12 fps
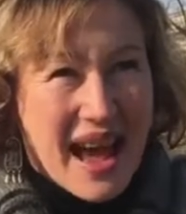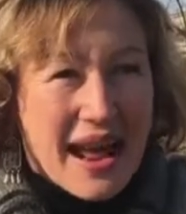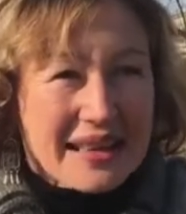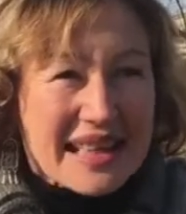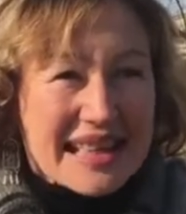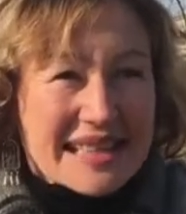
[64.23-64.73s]

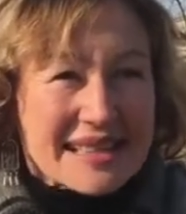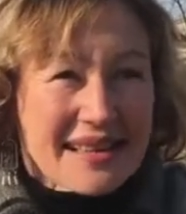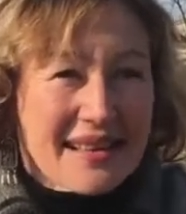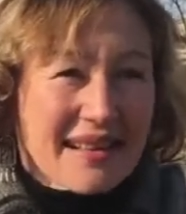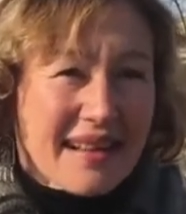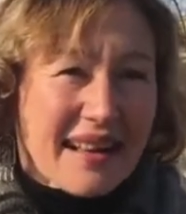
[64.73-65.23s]
and it's,
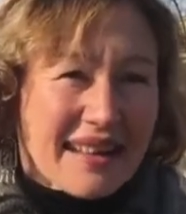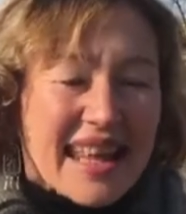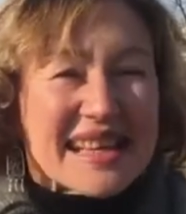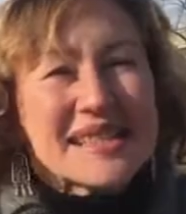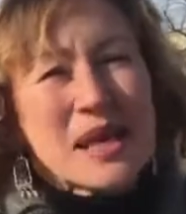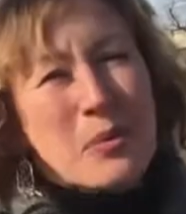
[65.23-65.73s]

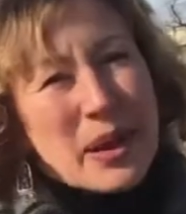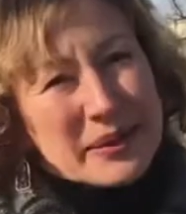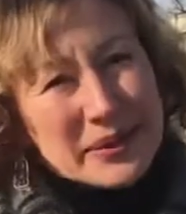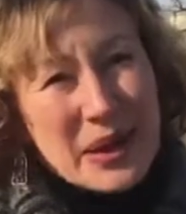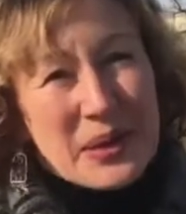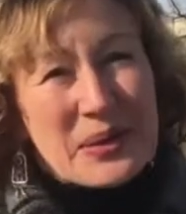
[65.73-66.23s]
let's say, well
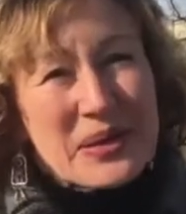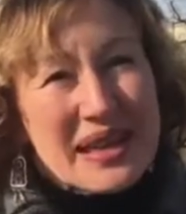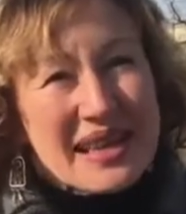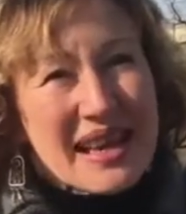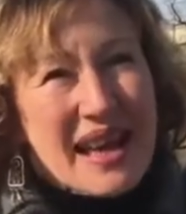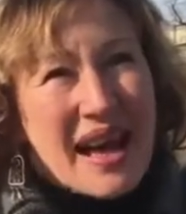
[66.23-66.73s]
known
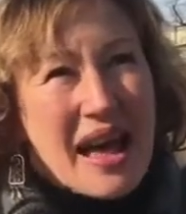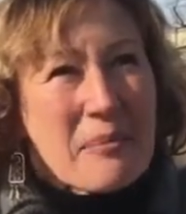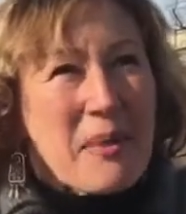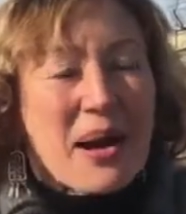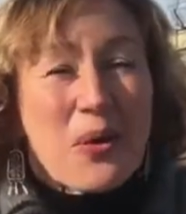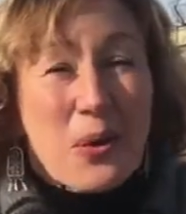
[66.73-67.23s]

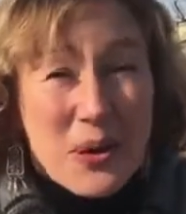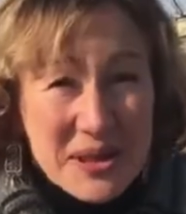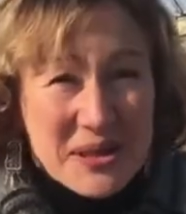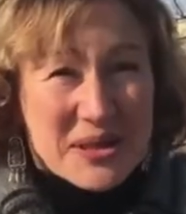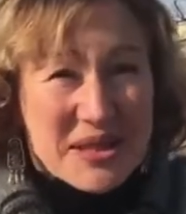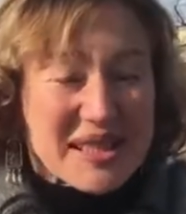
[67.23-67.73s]
among
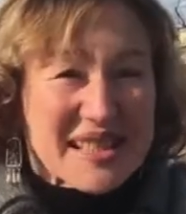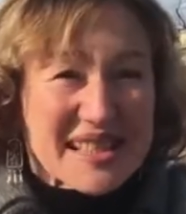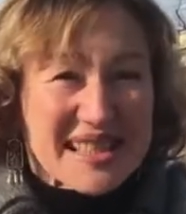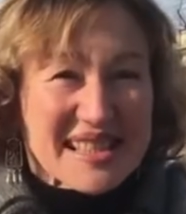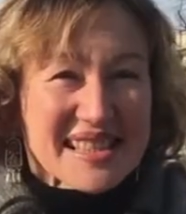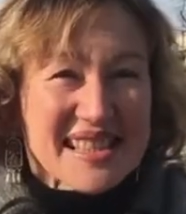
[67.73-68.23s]
ordinary
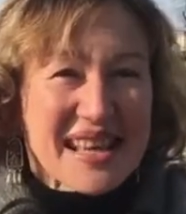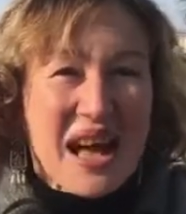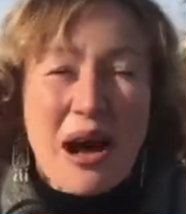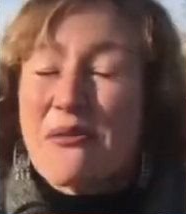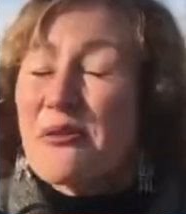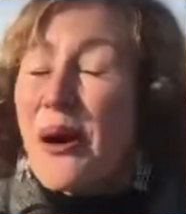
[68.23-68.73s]
citizens
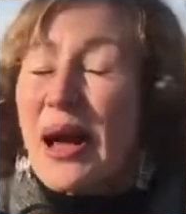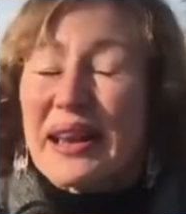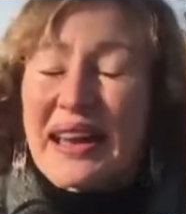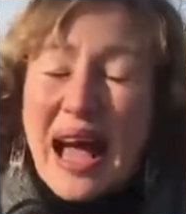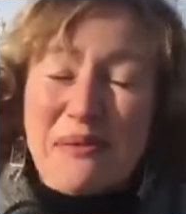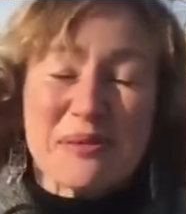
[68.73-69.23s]
for
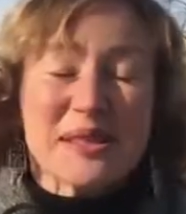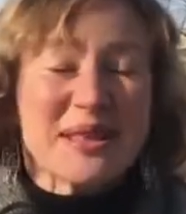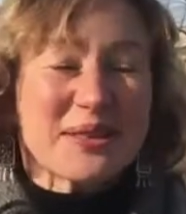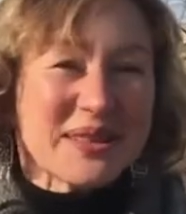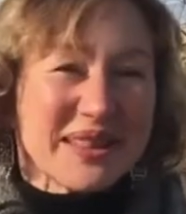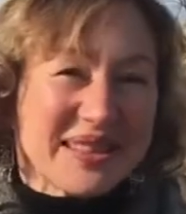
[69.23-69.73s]
an
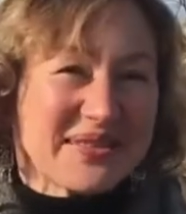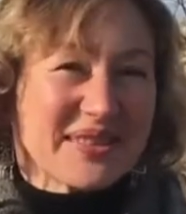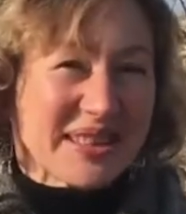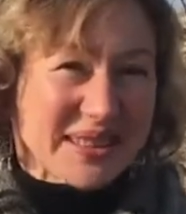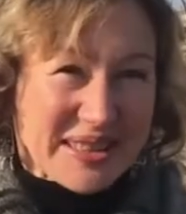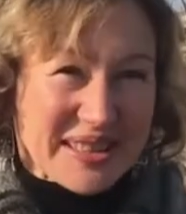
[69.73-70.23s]
absolutely
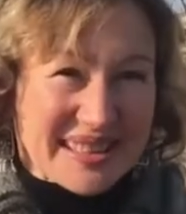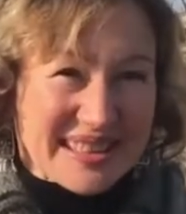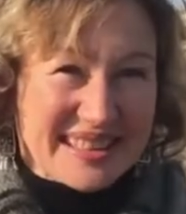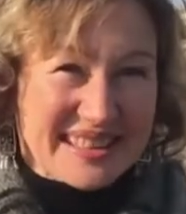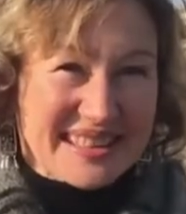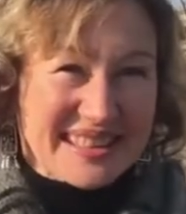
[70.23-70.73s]
different reason.
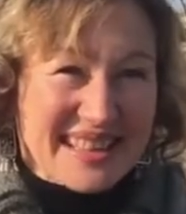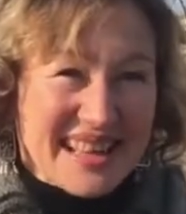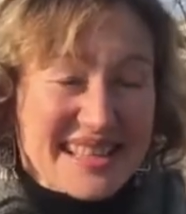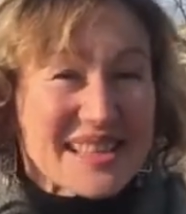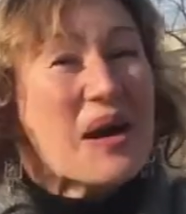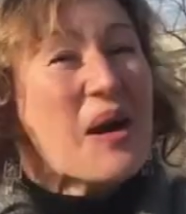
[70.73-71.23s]

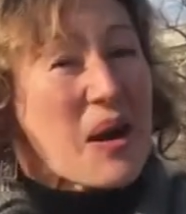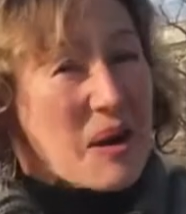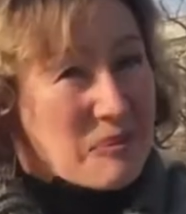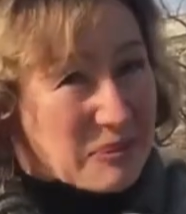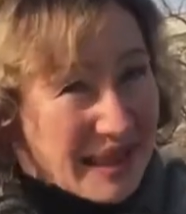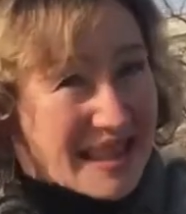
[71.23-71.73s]
So
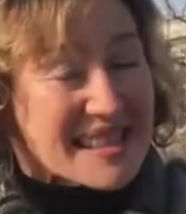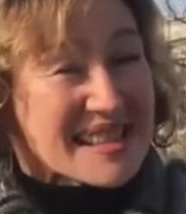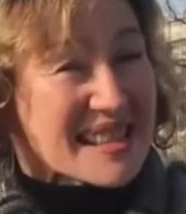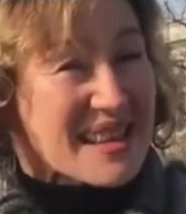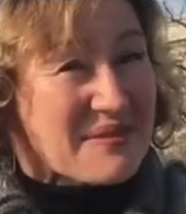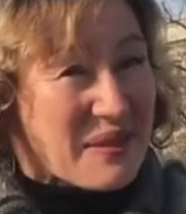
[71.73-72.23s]

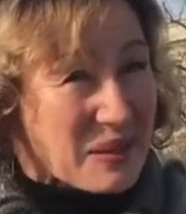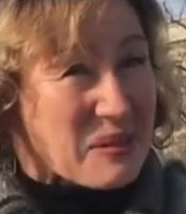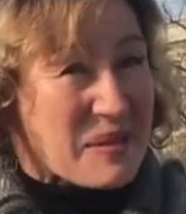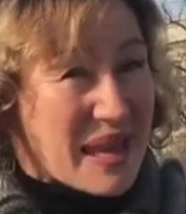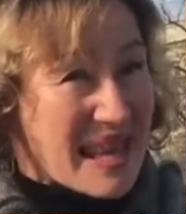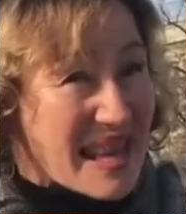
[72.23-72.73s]
please follow
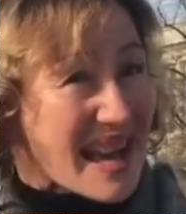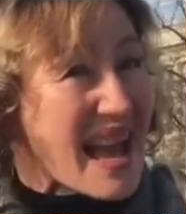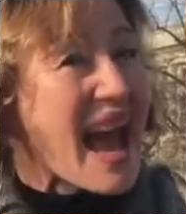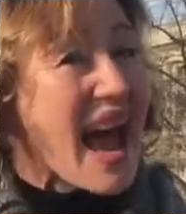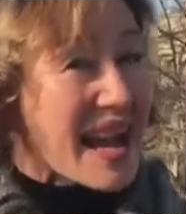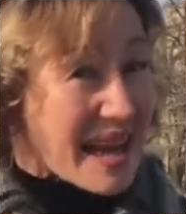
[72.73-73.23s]
me
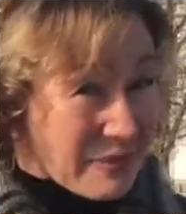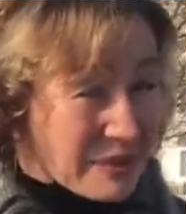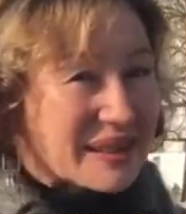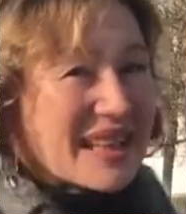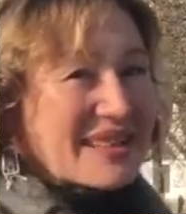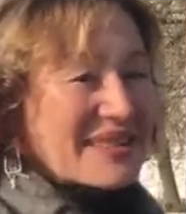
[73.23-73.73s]
and I
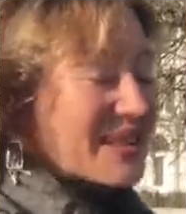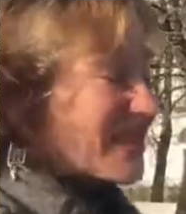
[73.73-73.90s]
will tell you